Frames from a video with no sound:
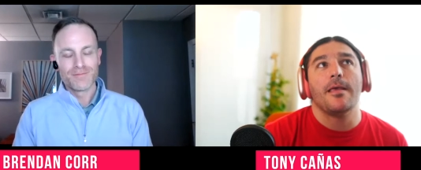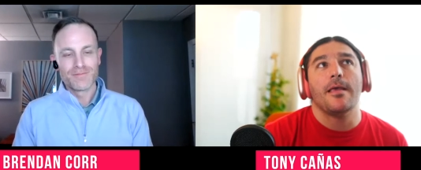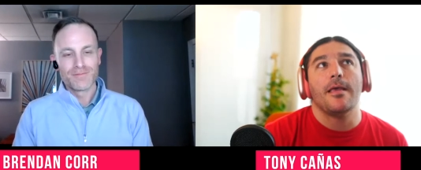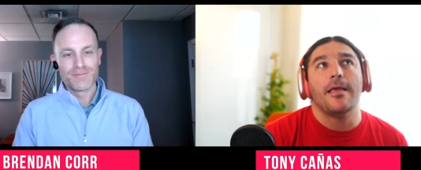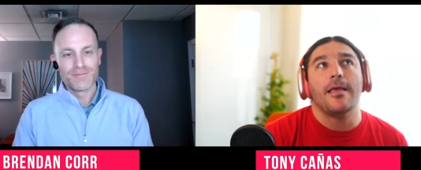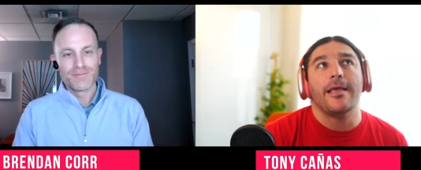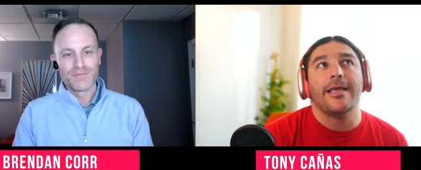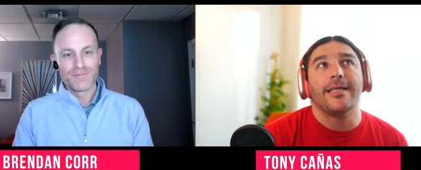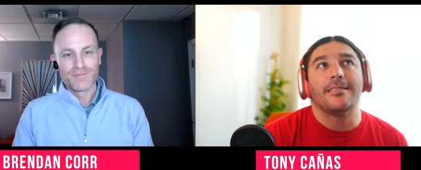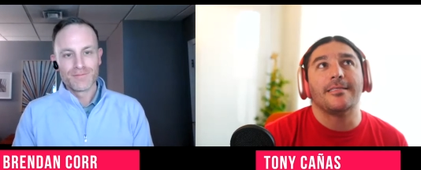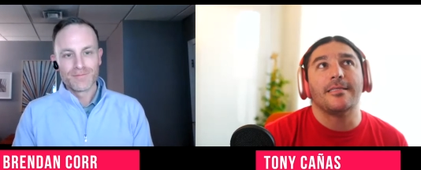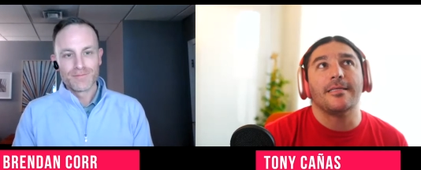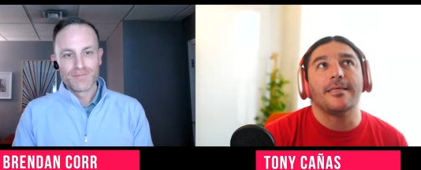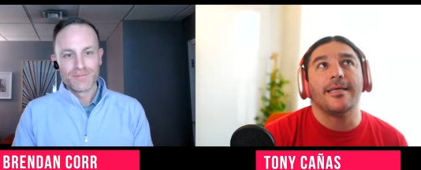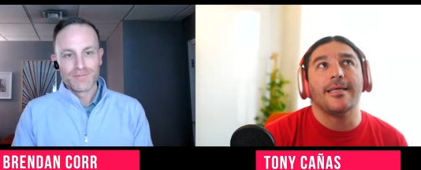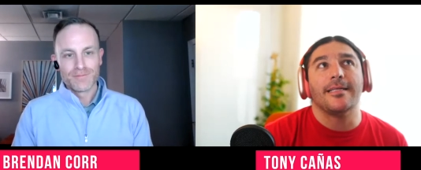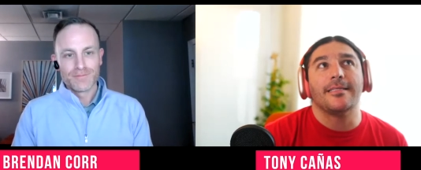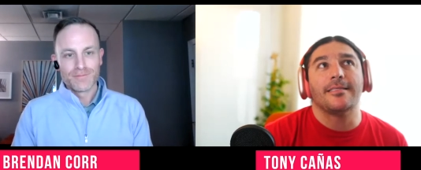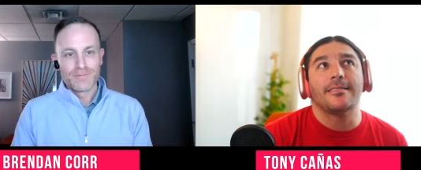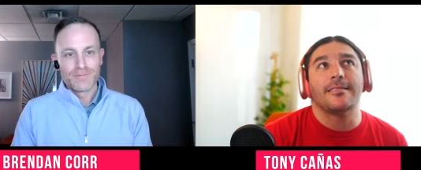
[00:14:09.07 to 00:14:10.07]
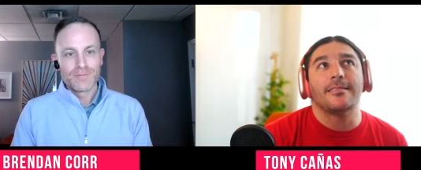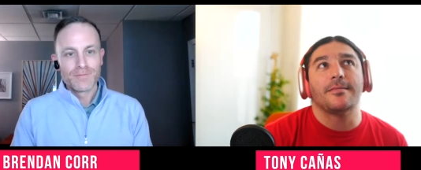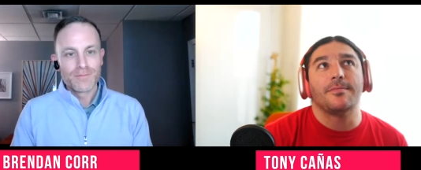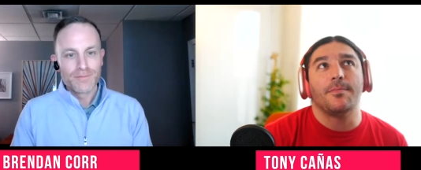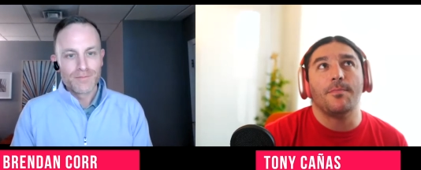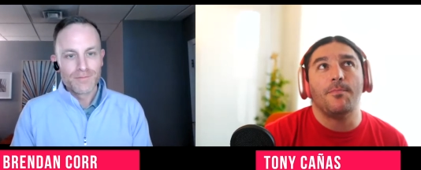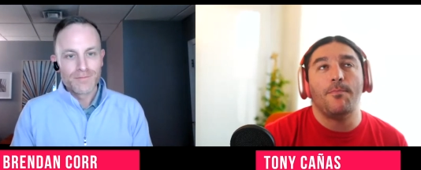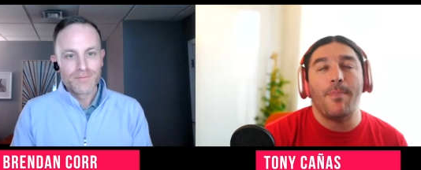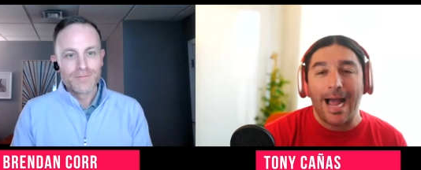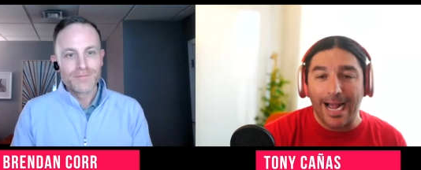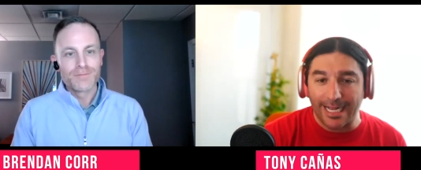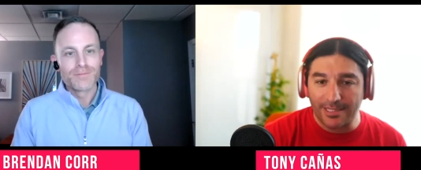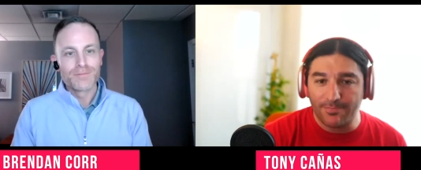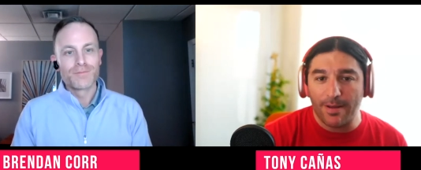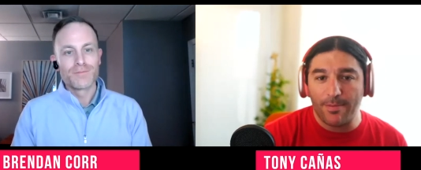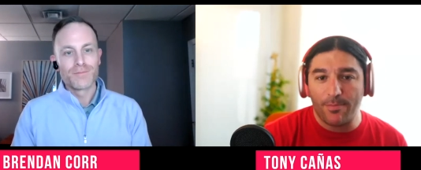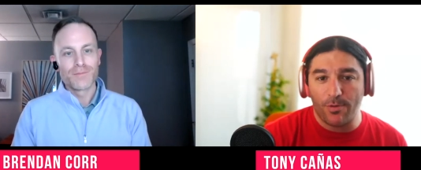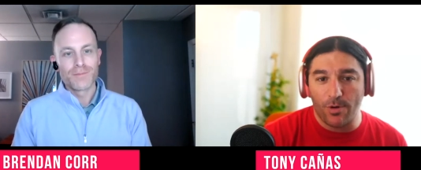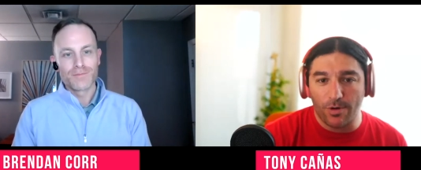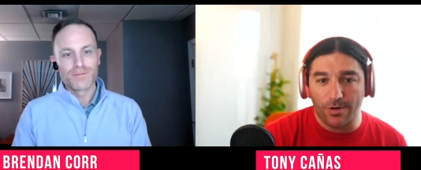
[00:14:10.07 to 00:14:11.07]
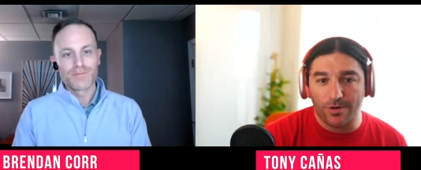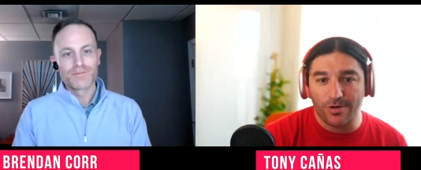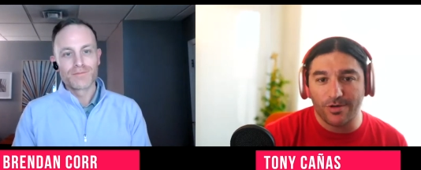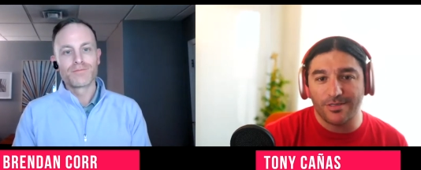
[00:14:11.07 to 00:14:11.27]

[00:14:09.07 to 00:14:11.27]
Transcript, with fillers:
Speaker 1: it's it's backed by brokers.